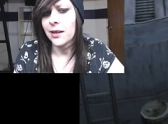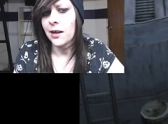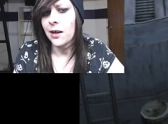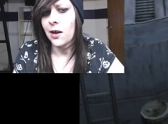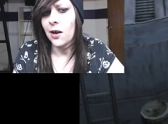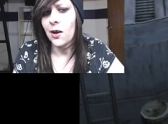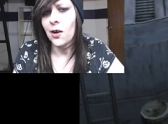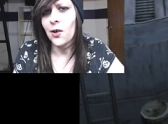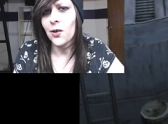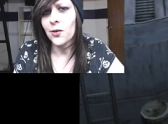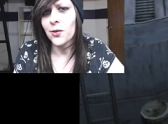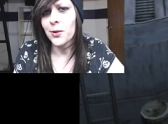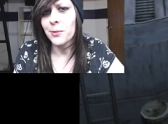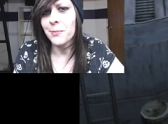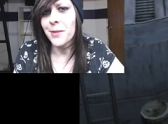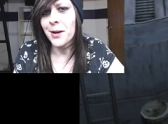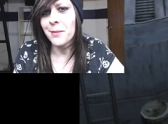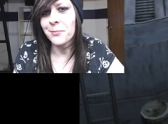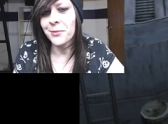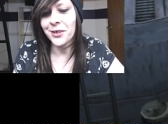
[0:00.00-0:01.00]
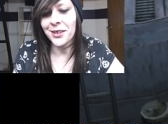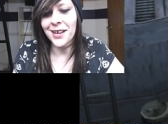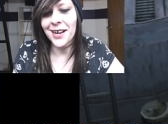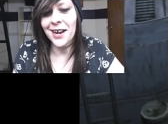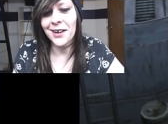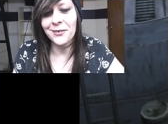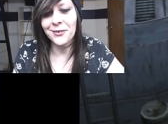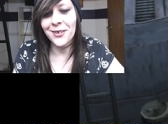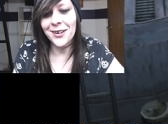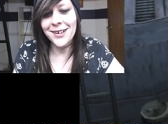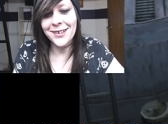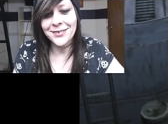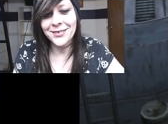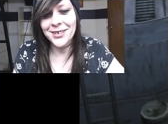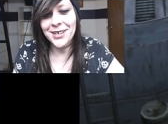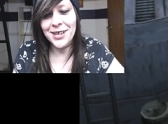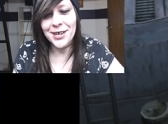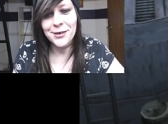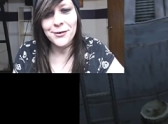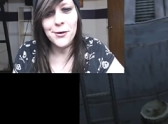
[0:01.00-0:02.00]
I'll remember that. Why
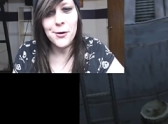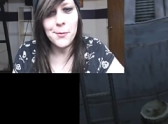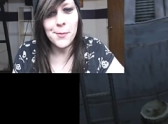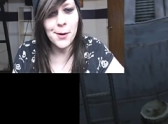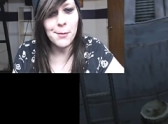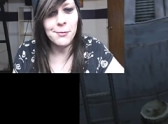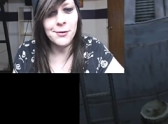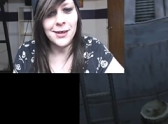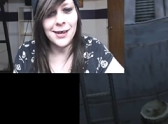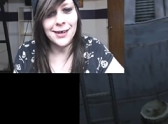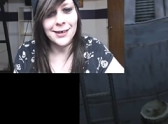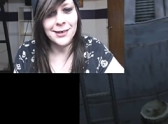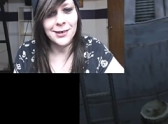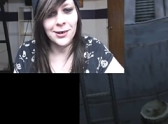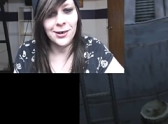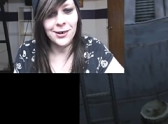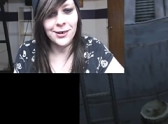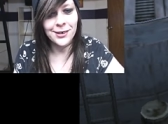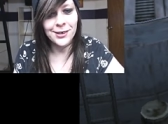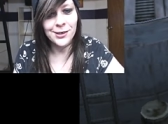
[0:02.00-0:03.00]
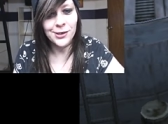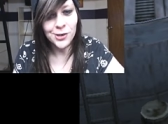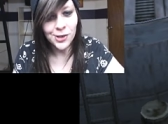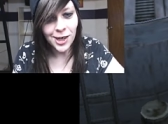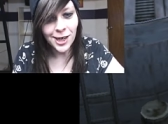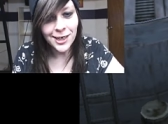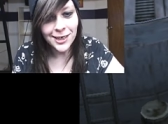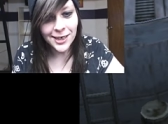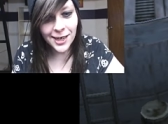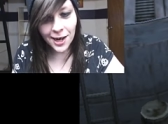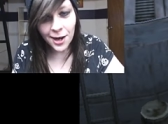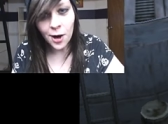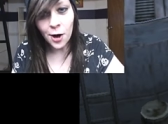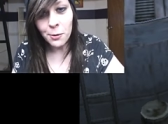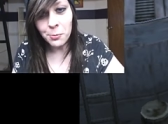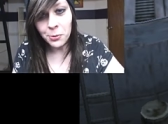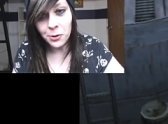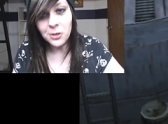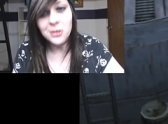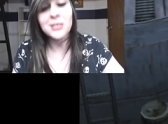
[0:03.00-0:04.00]
will you remember that, Karg? You trying to get
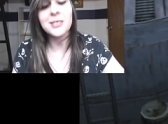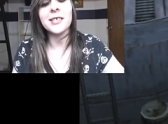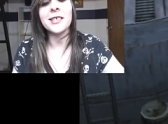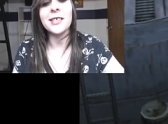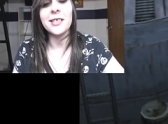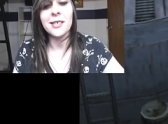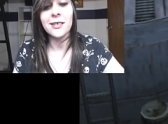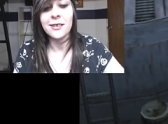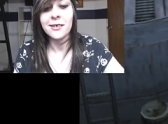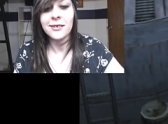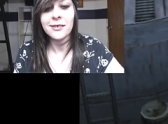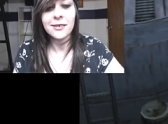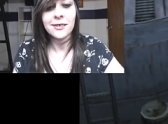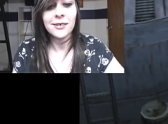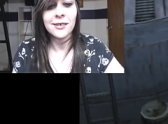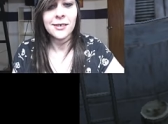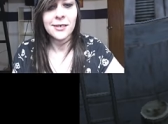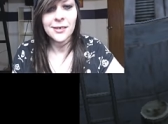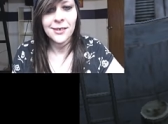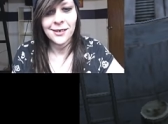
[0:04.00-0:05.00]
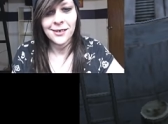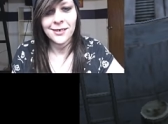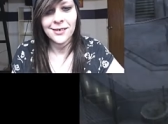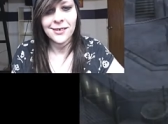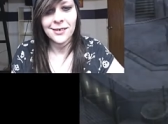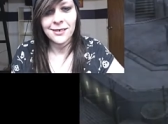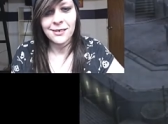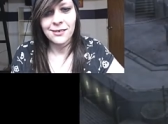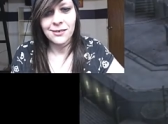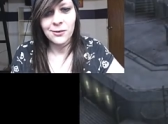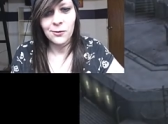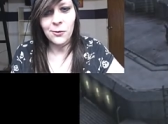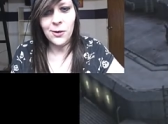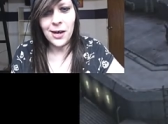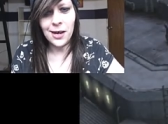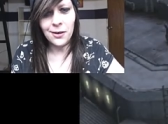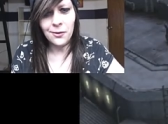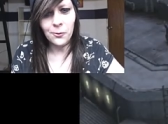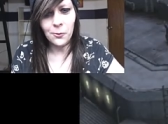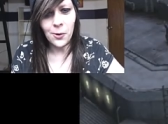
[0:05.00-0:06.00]
her pussy?
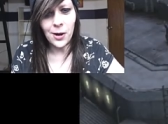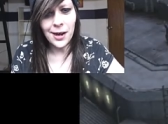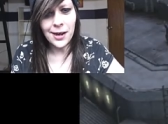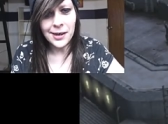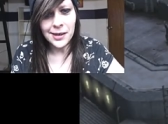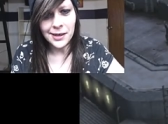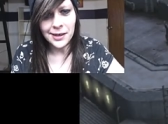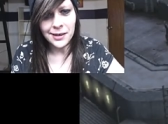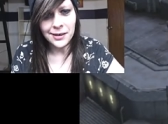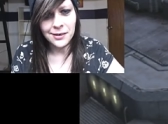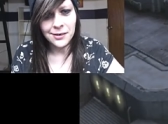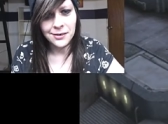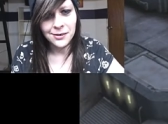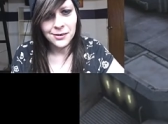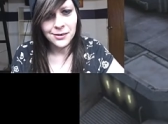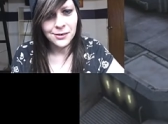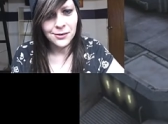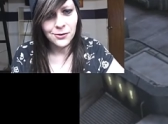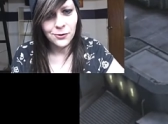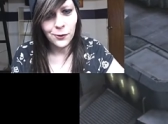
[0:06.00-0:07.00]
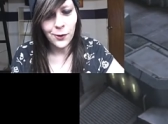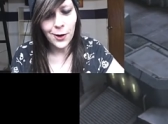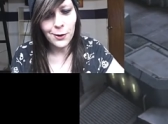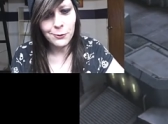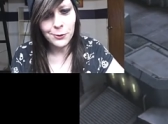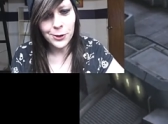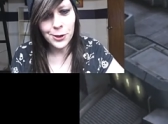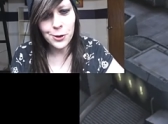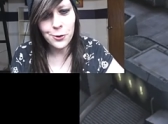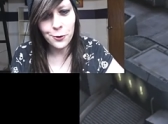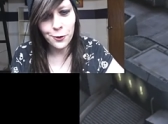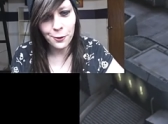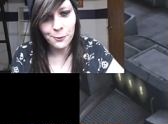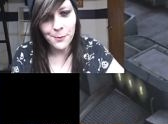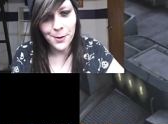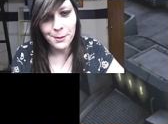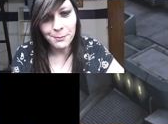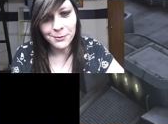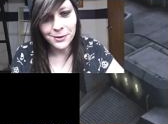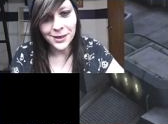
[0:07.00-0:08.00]
Why? Why will you
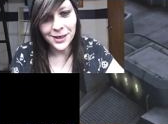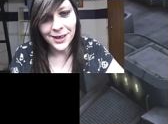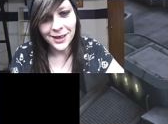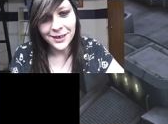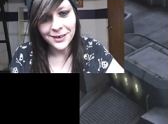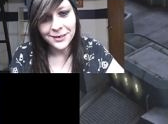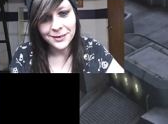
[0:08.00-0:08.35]
remember that?